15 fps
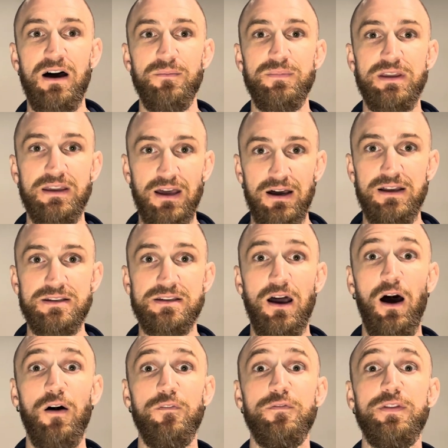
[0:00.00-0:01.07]
because
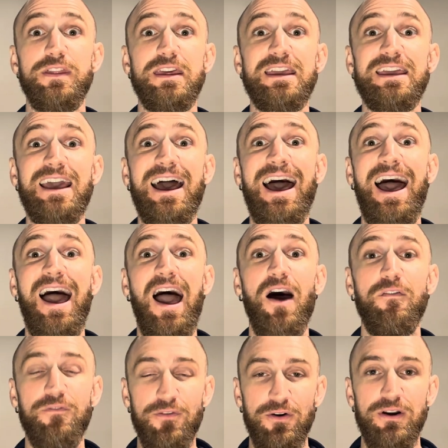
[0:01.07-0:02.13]
of the
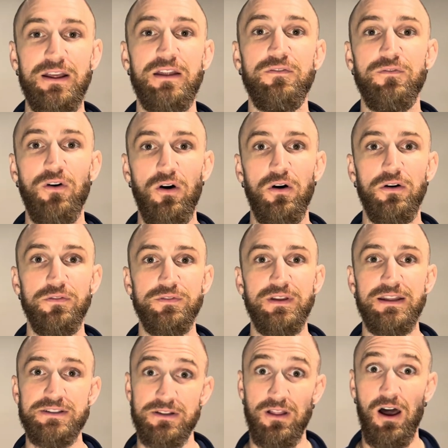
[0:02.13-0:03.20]
effort involved.
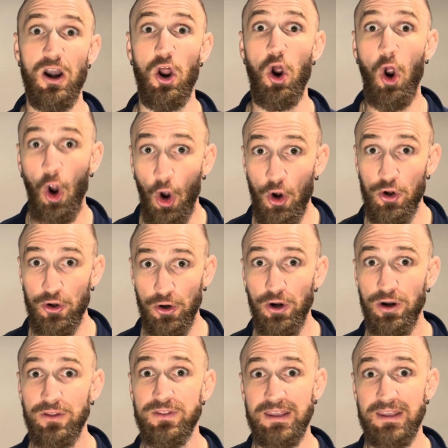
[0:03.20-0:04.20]
It's a lot harder.